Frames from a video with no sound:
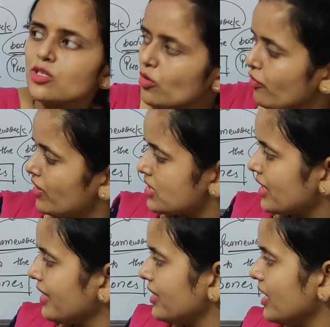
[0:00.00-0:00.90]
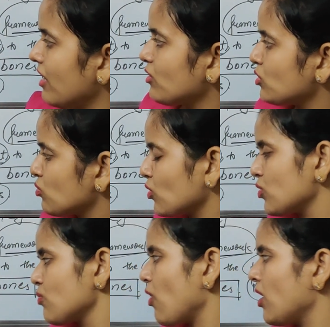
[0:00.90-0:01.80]
So firstly, there are two
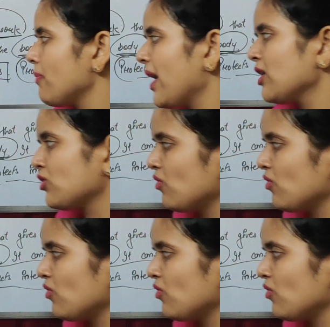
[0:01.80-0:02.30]
small parts